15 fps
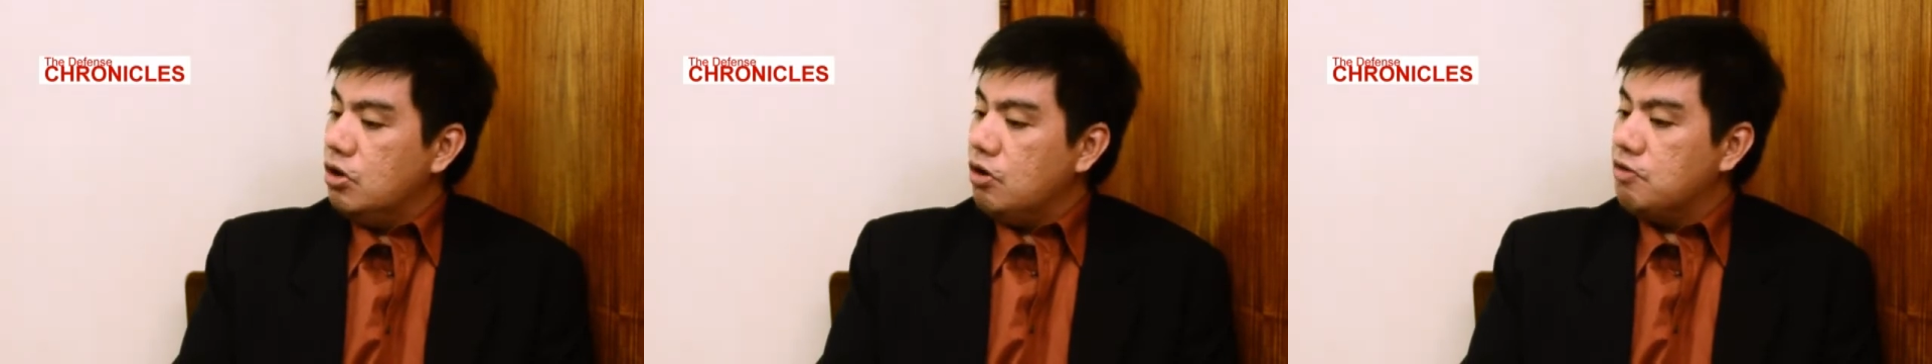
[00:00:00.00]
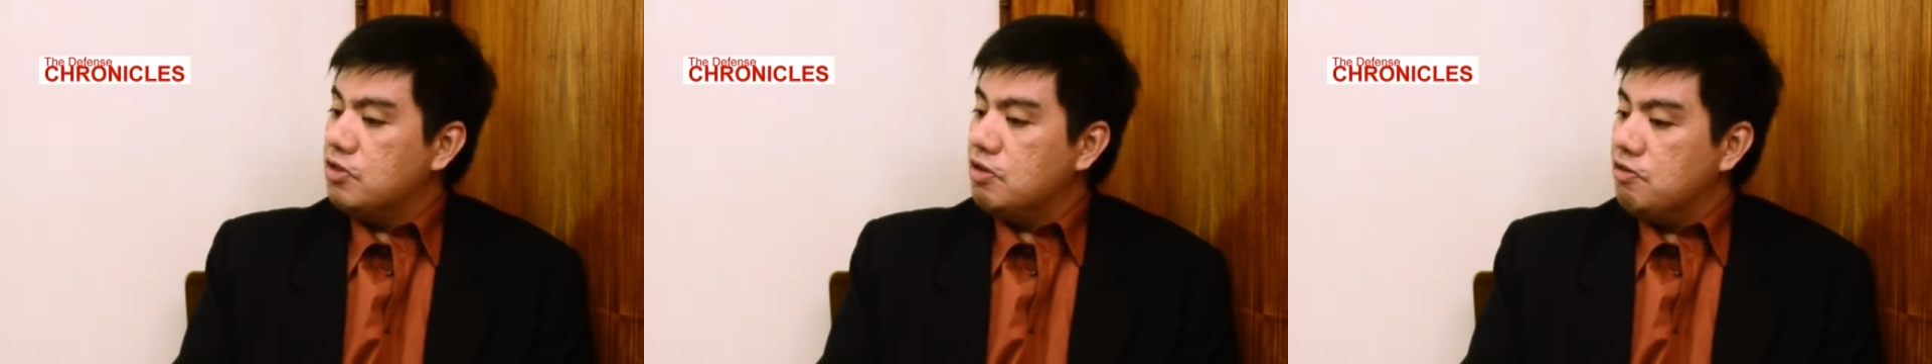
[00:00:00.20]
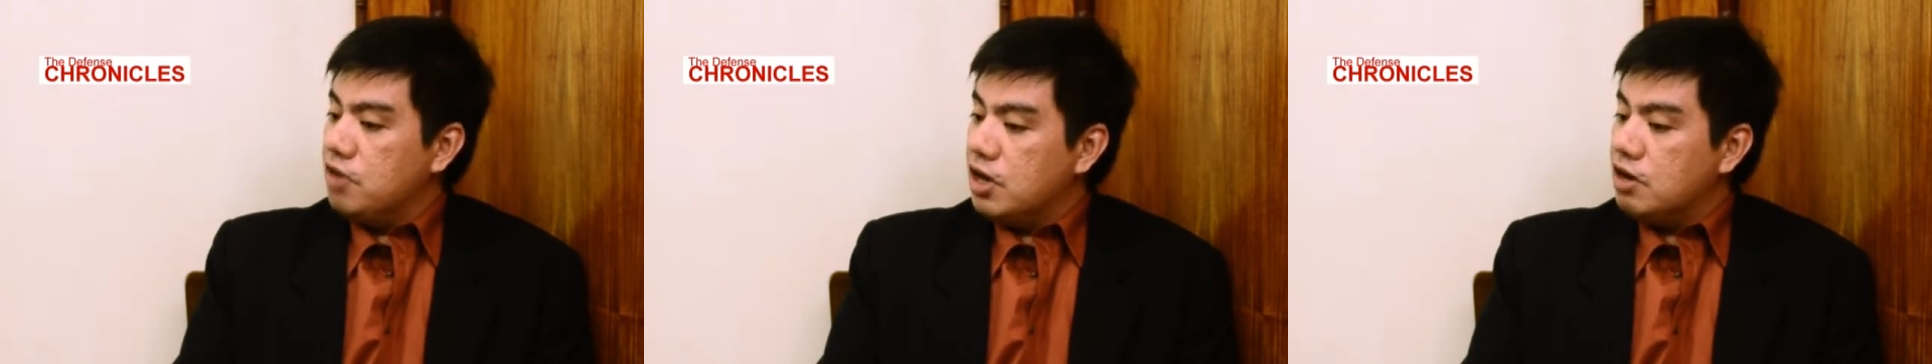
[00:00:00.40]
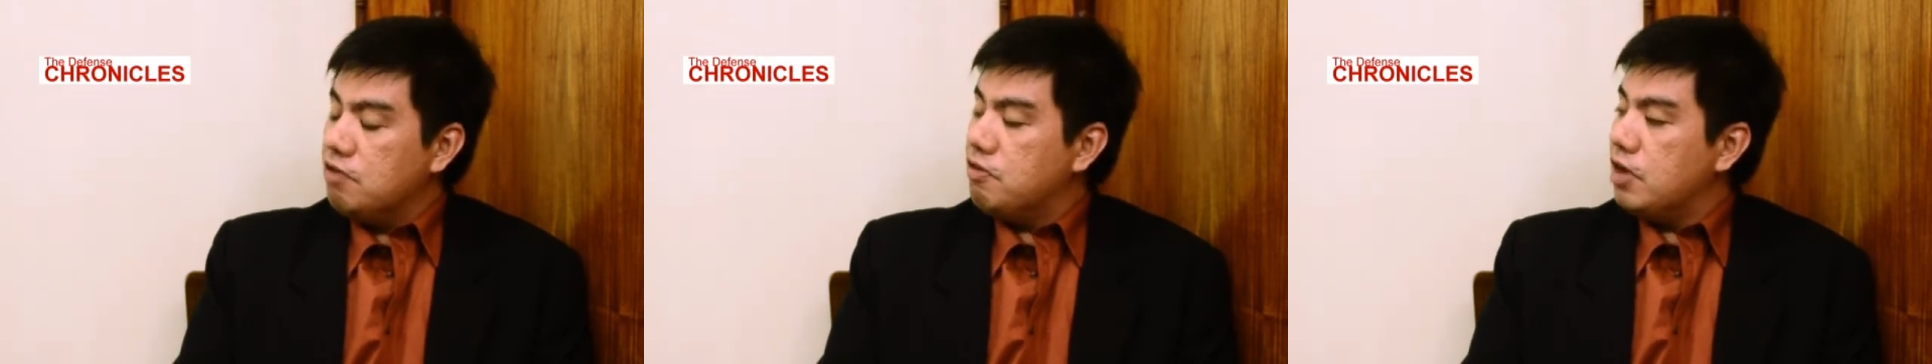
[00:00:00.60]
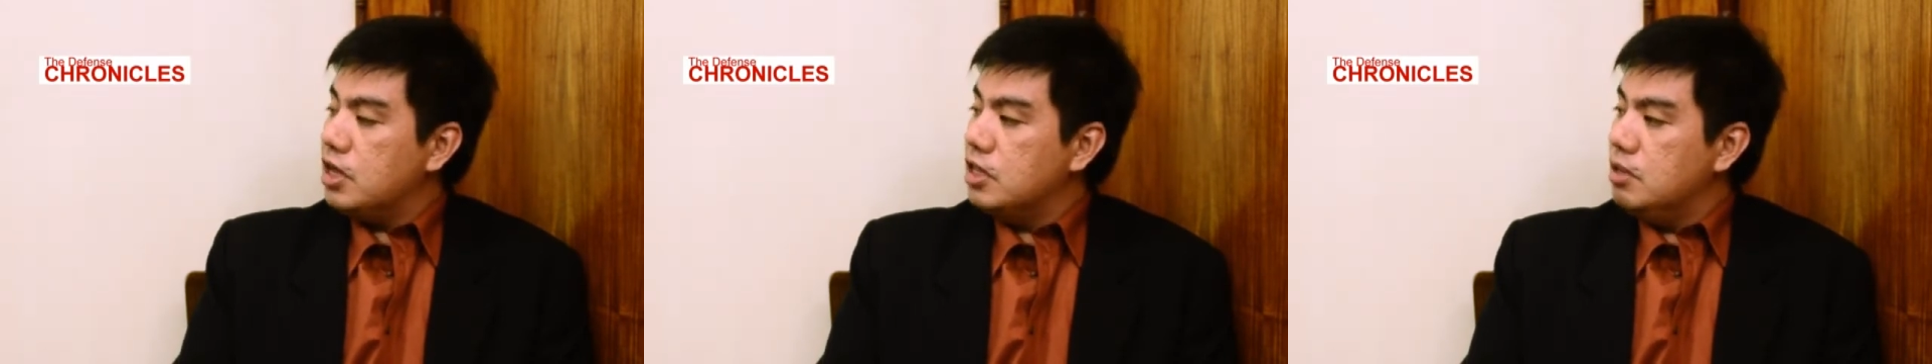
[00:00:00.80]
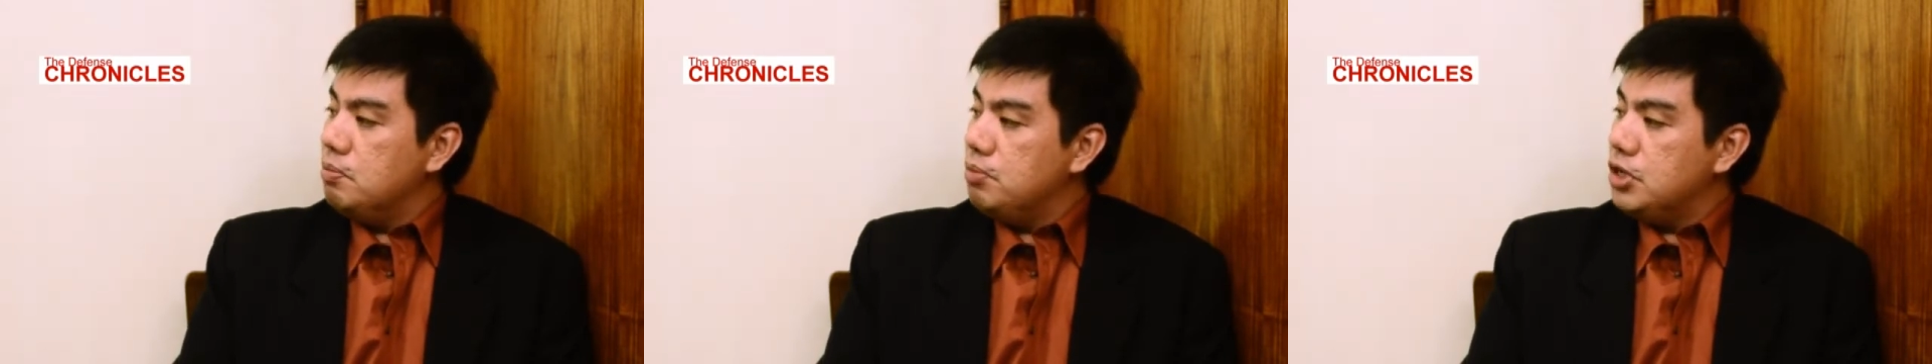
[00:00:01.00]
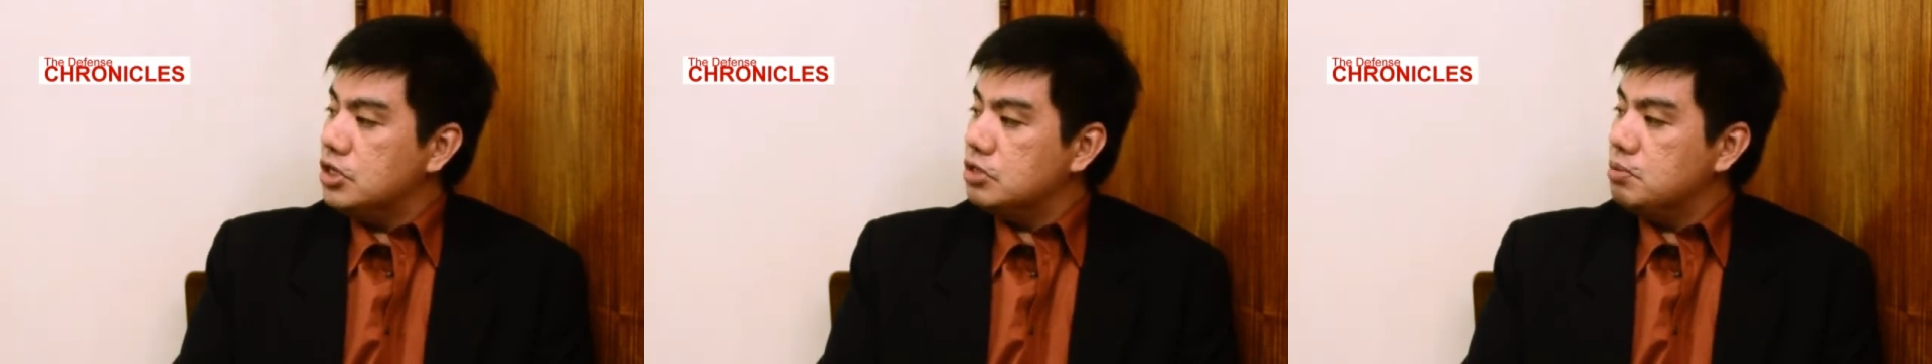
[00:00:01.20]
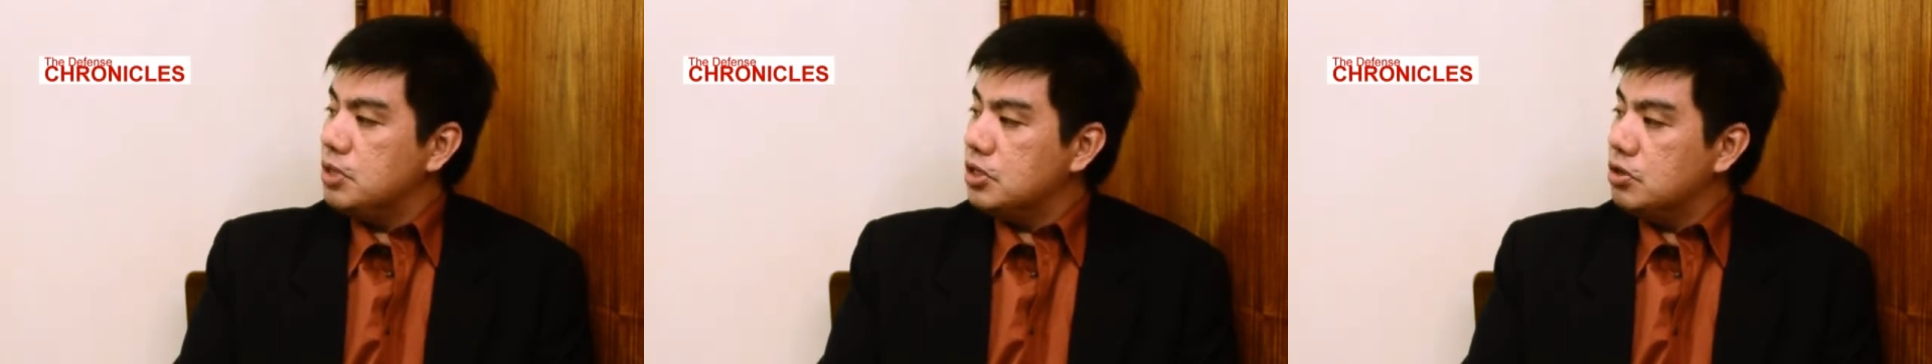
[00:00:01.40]
of the verified
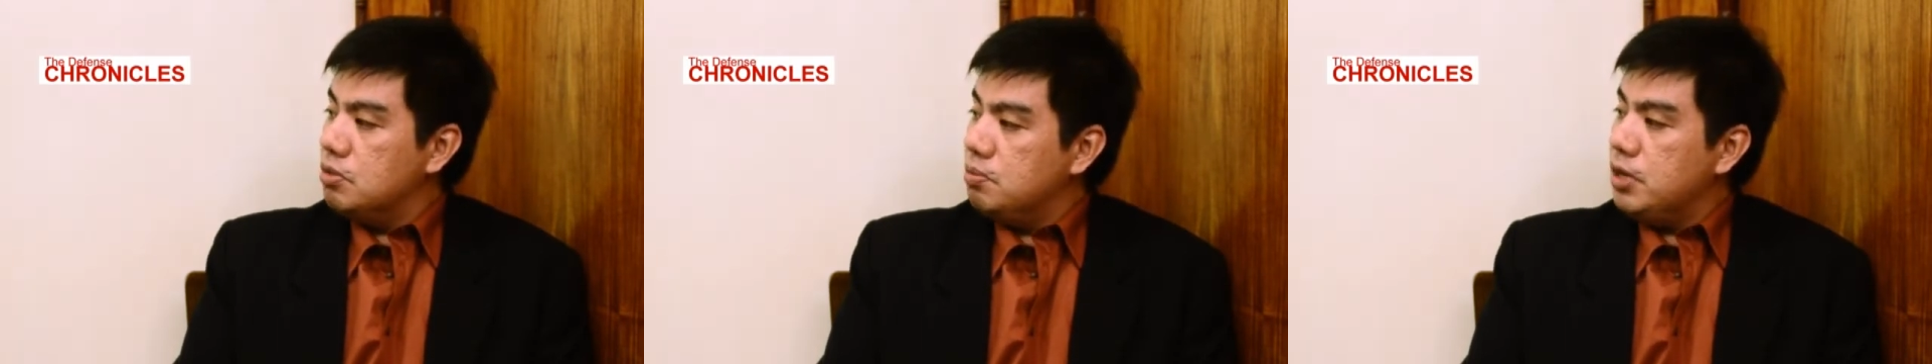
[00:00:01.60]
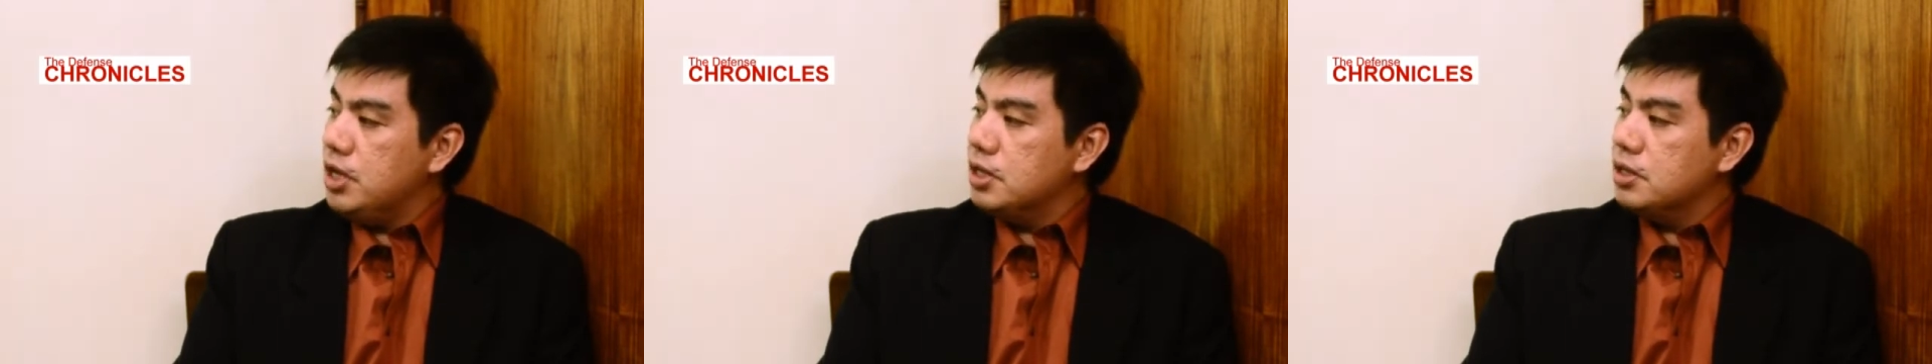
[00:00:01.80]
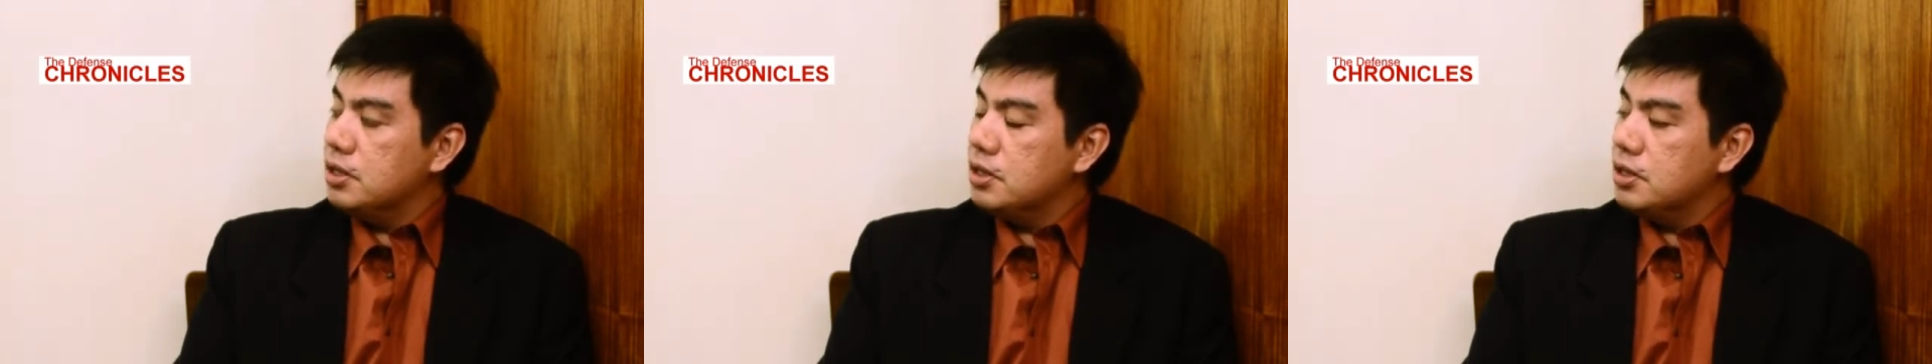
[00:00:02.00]
impeachment complaint?